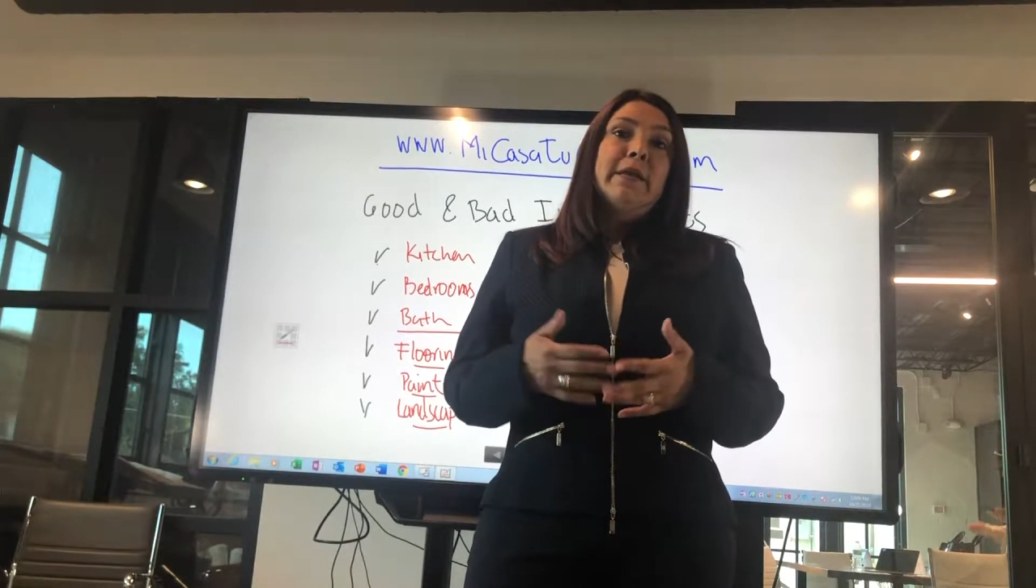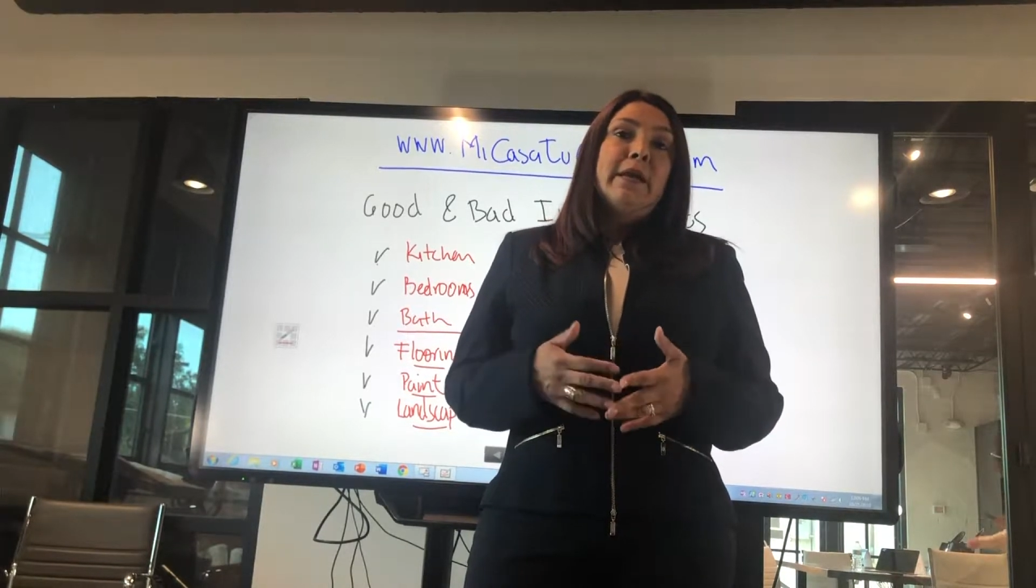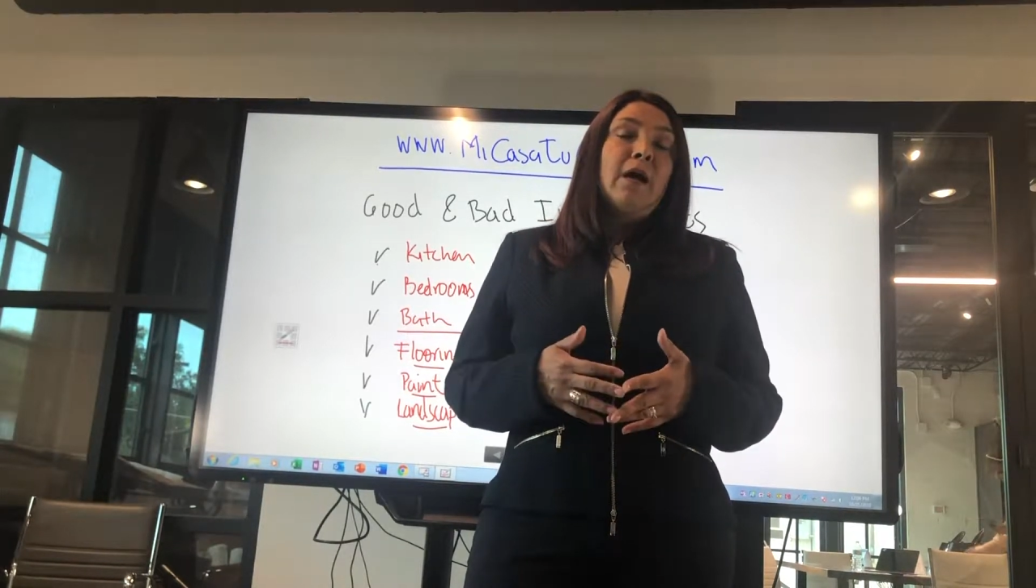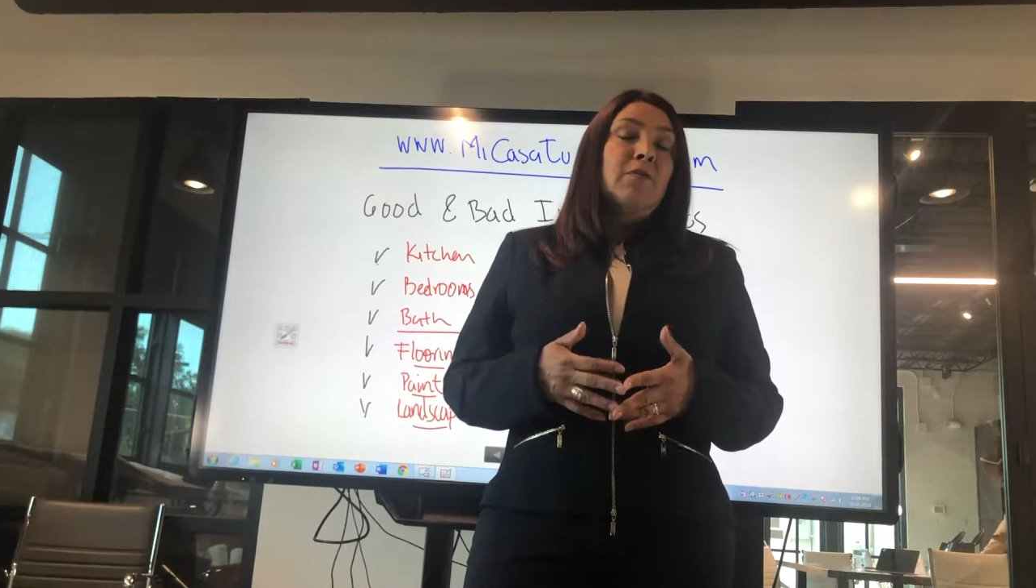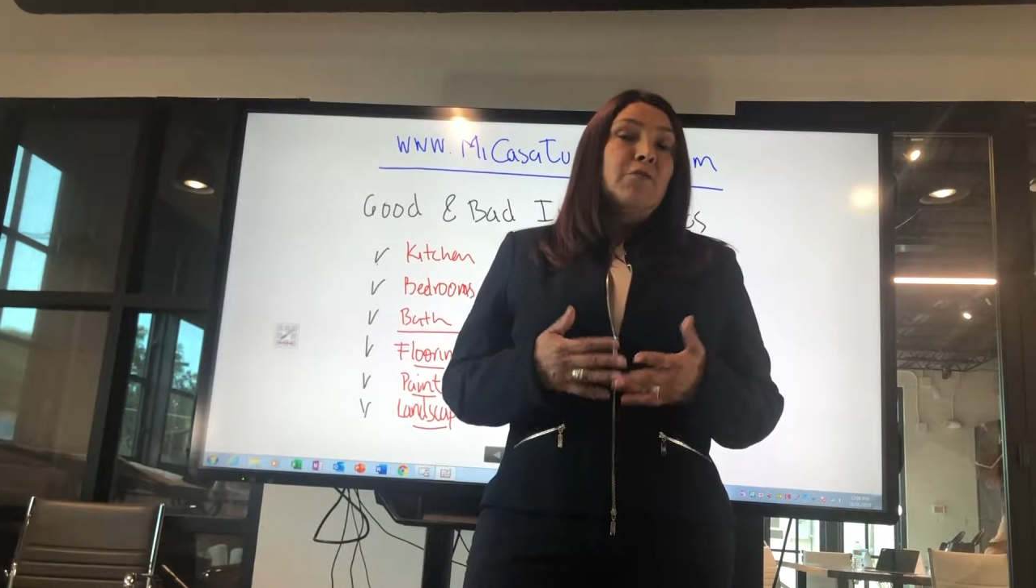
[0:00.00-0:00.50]

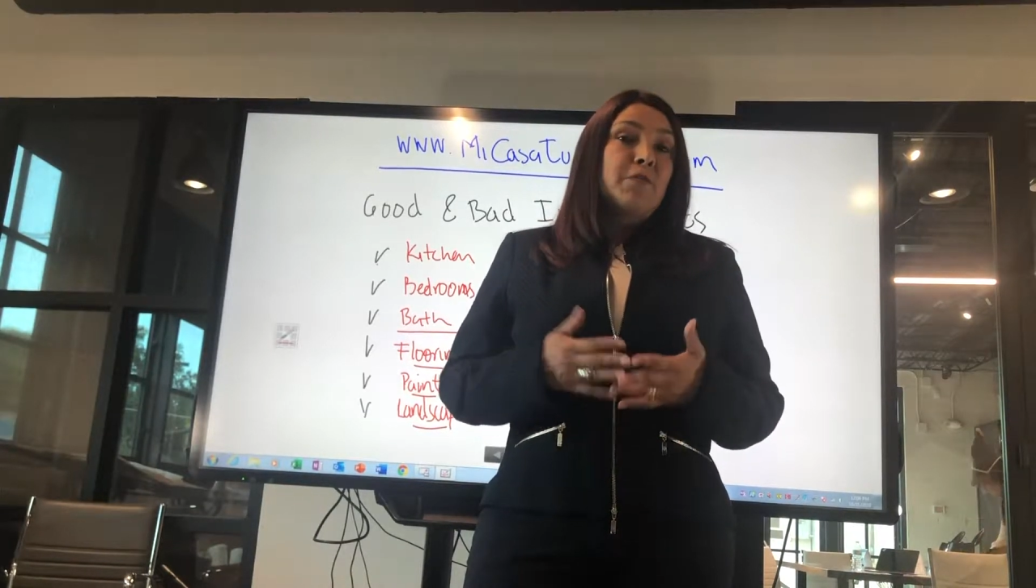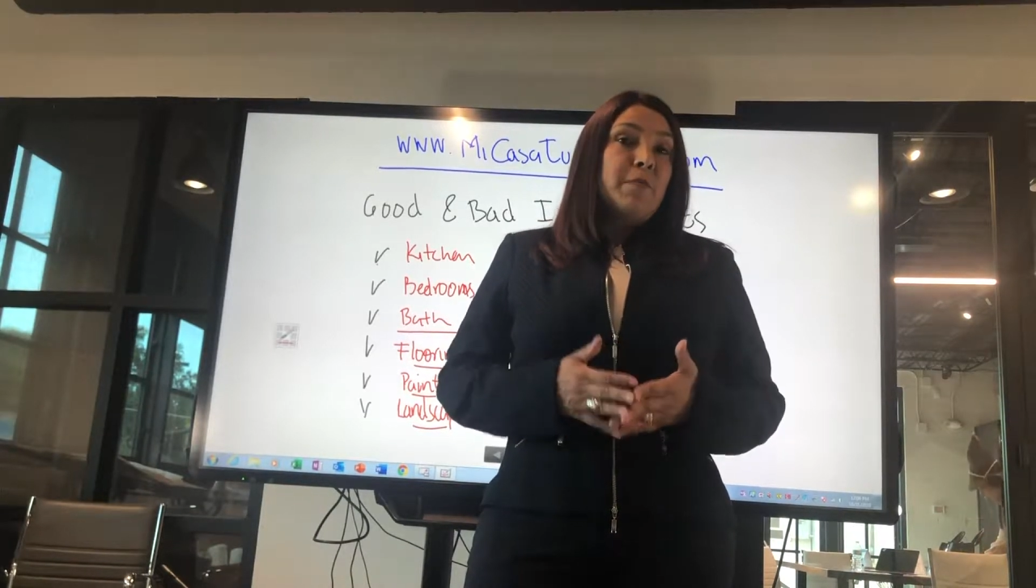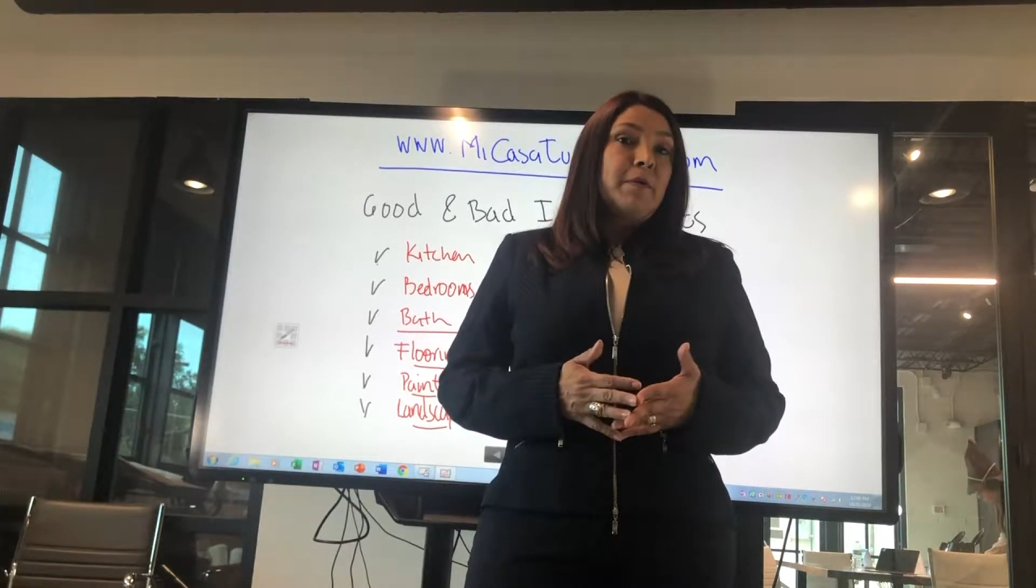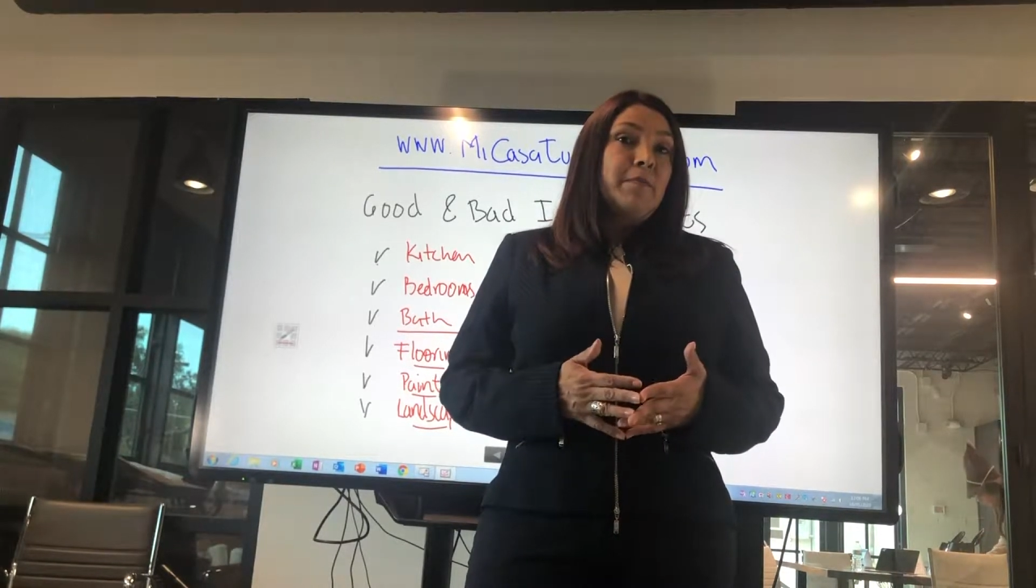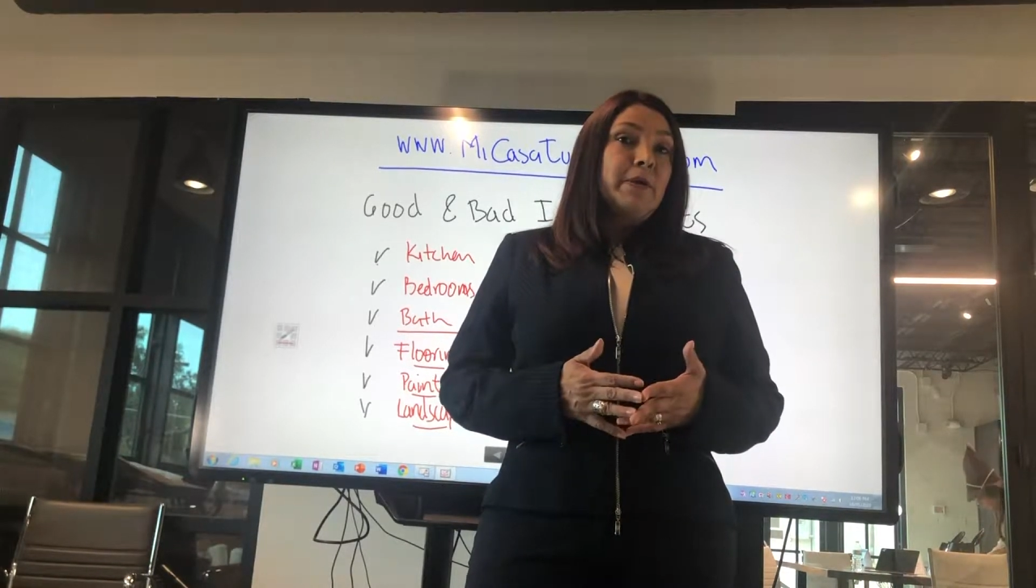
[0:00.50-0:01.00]
Now
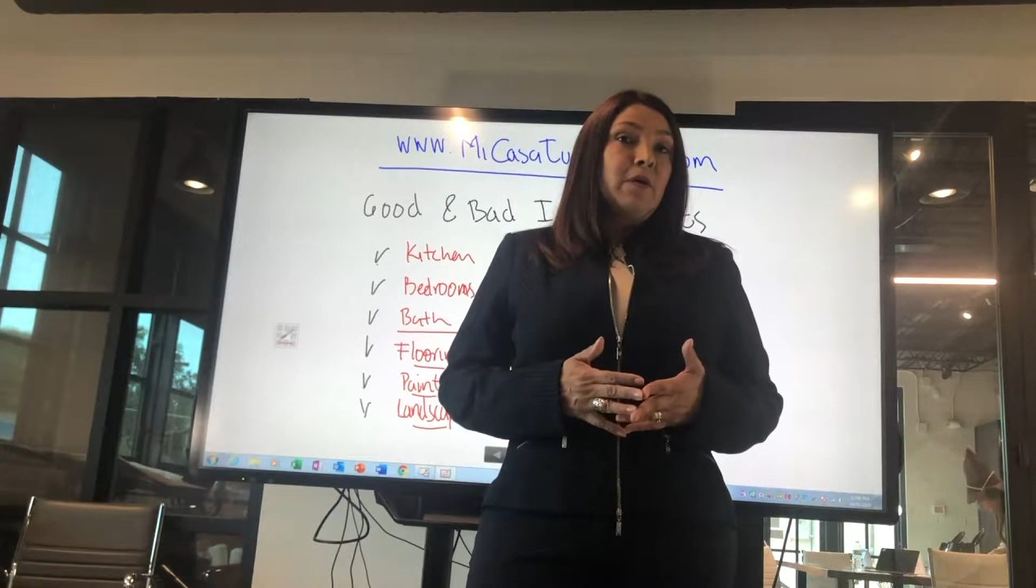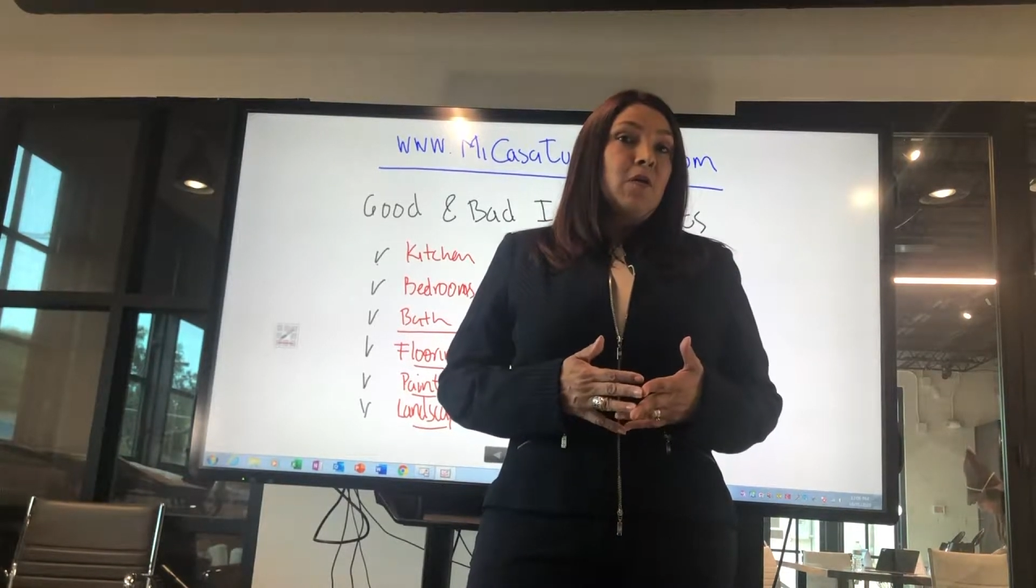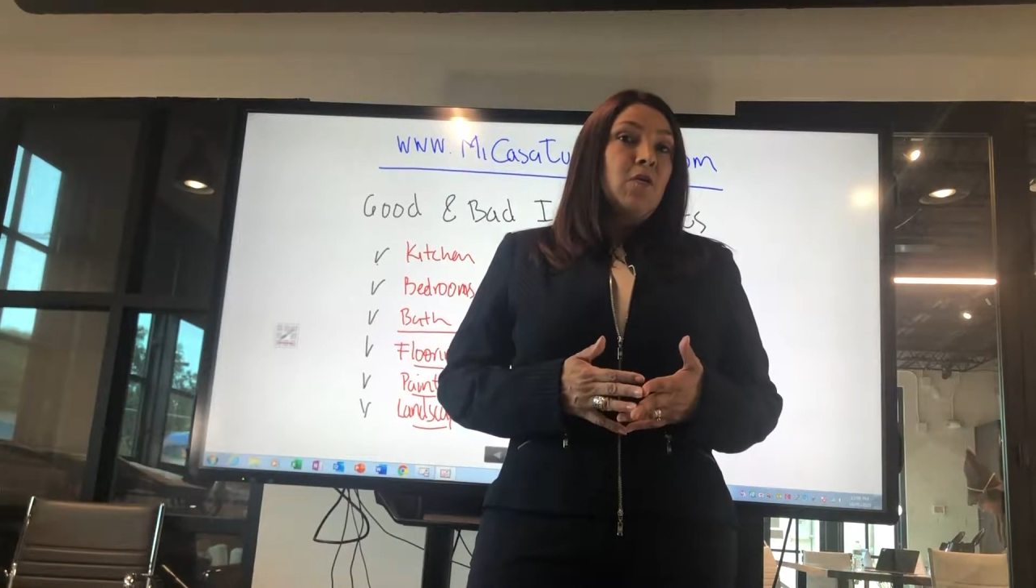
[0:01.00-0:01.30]
remember,